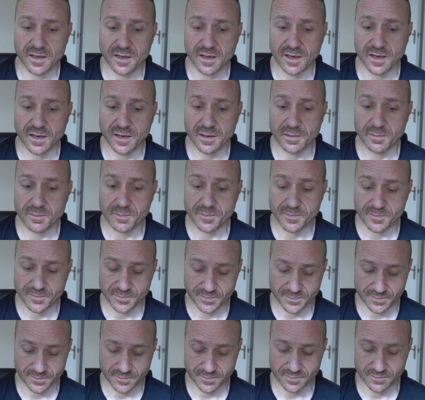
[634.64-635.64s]

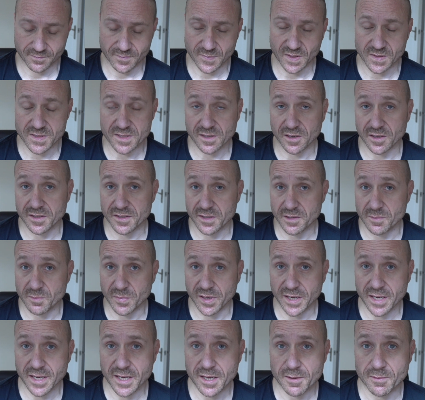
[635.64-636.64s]
I started doing
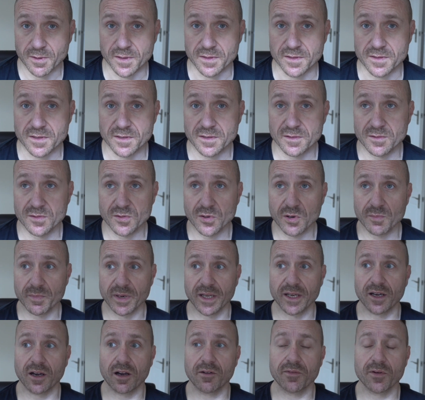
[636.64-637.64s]
my hair ones.
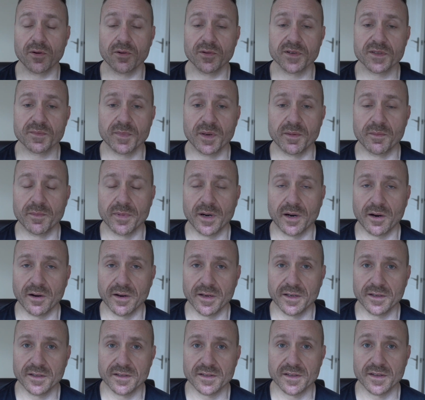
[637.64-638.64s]
Normally I've always been
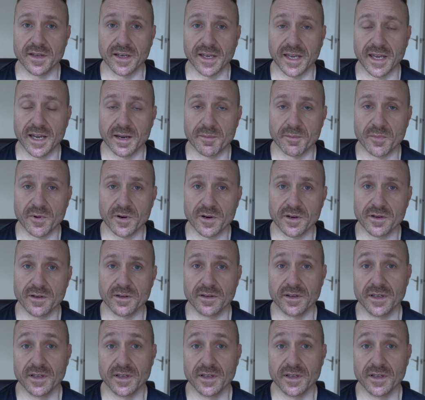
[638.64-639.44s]
behind the camera.